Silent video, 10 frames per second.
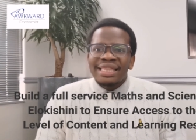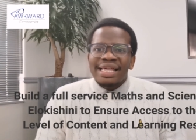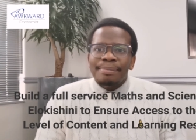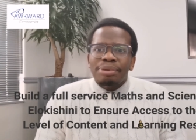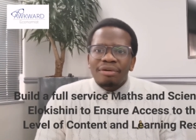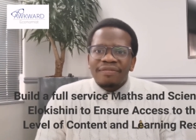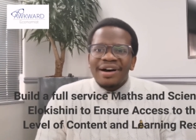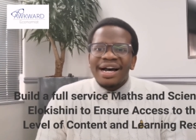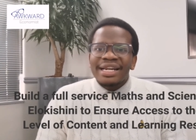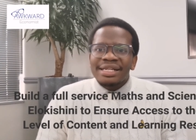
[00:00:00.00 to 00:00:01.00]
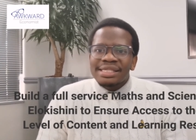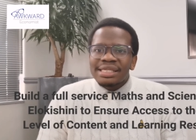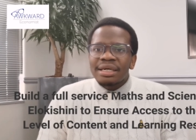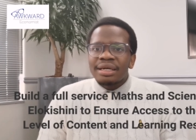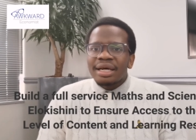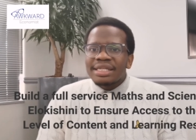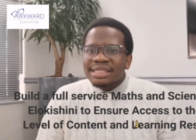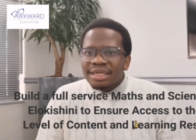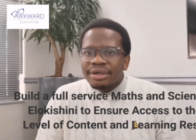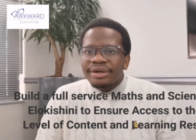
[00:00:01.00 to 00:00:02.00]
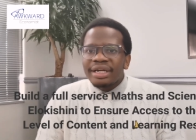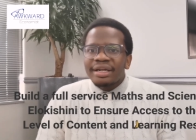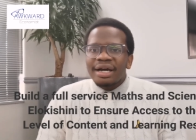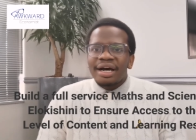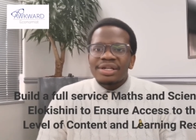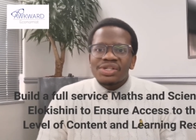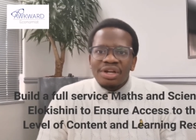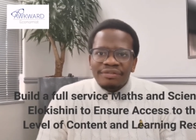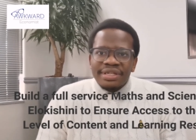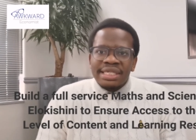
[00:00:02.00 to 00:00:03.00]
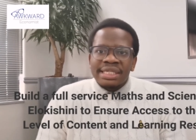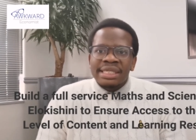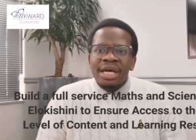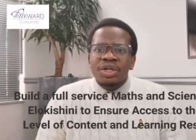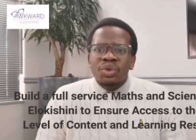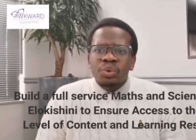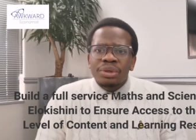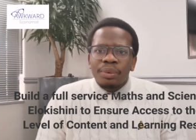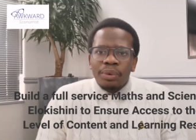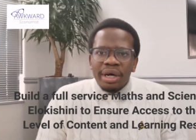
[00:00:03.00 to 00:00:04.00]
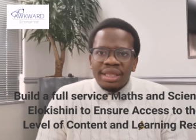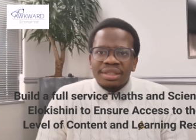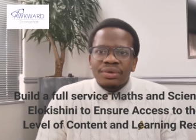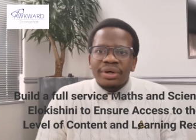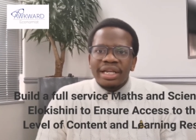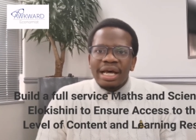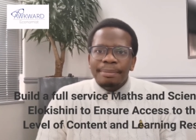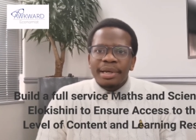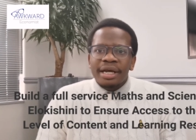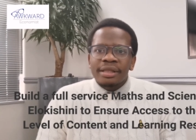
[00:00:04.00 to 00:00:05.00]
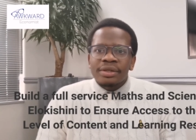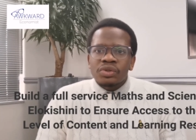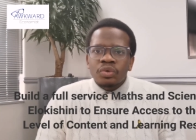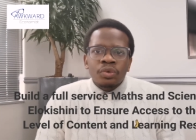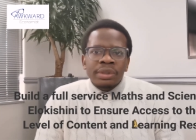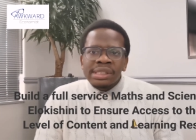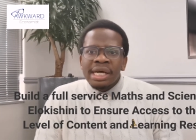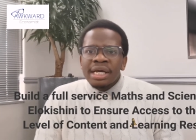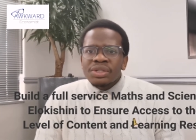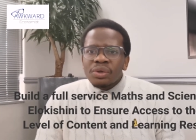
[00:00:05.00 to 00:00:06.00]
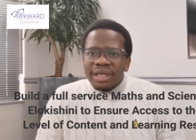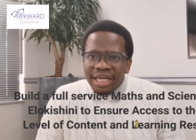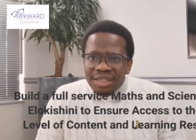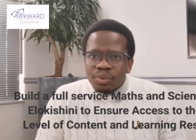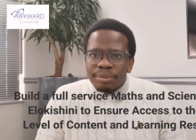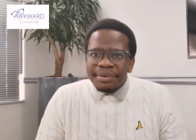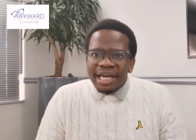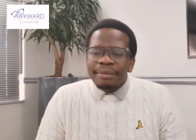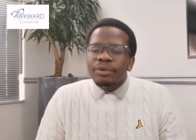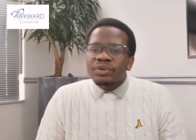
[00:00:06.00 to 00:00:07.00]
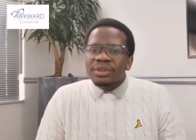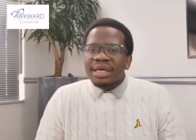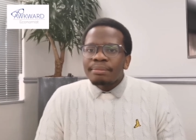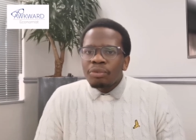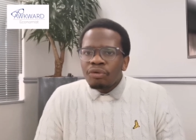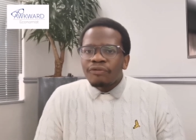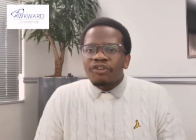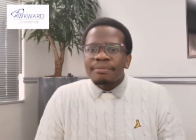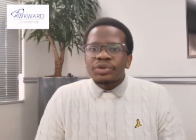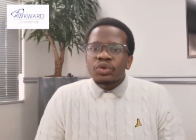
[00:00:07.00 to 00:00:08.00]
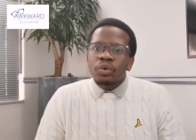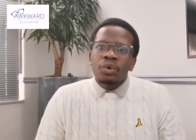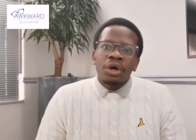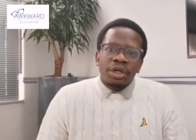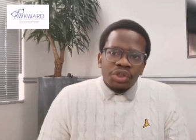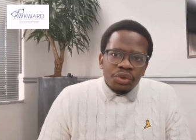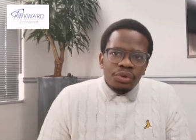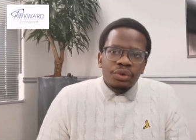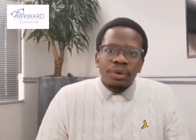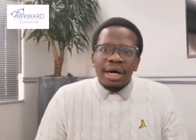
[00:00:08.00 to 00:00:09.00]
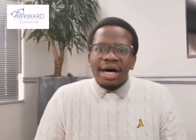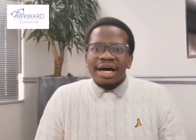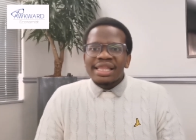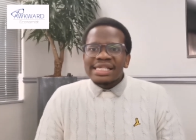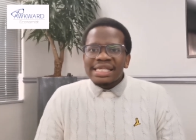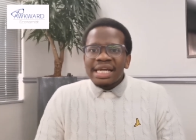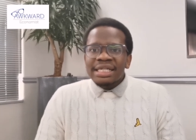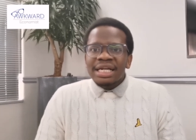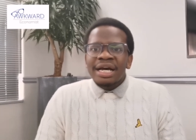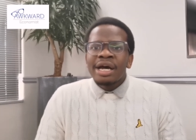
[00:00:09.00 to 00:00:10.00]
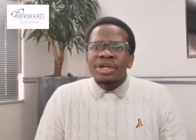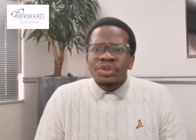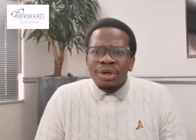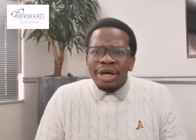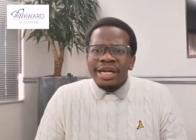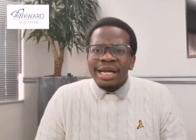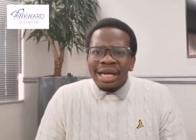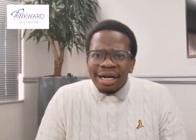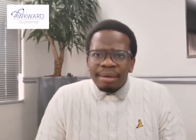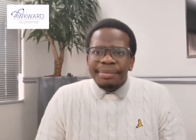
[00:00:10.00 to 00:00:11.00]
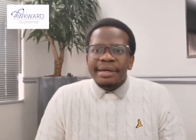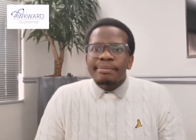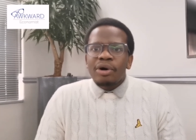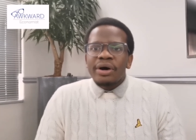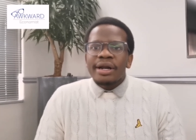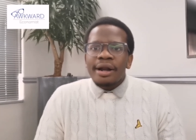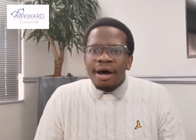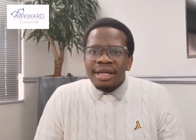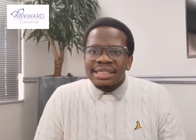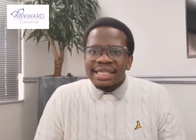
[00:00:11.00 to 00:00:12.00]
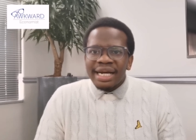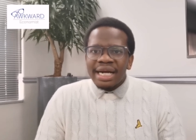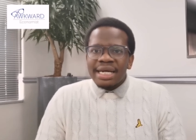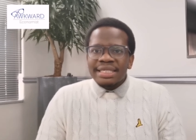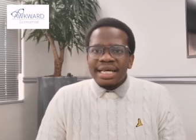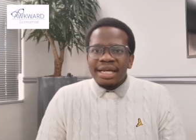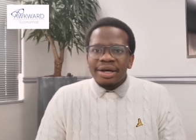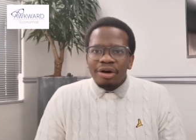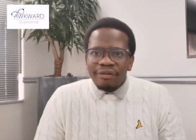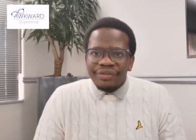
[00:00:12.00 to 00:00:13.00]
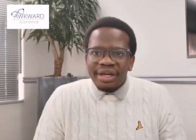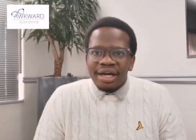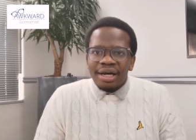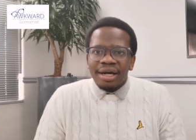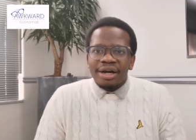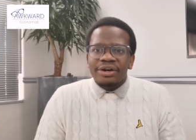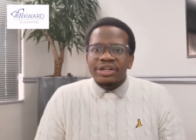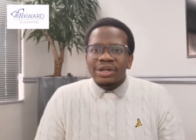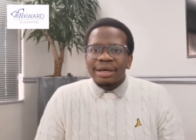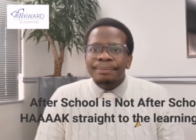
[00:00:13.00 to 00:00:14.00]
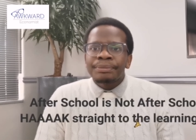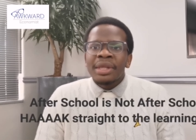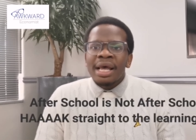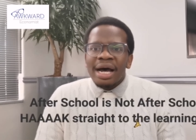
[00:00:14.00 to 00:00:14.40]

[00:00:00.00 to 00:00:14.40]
that provide ancillary services to the work that's already happening in the schools. So kids would be able to then move from school to the center to learn a little bit more and enhance their understanding of the curriculum,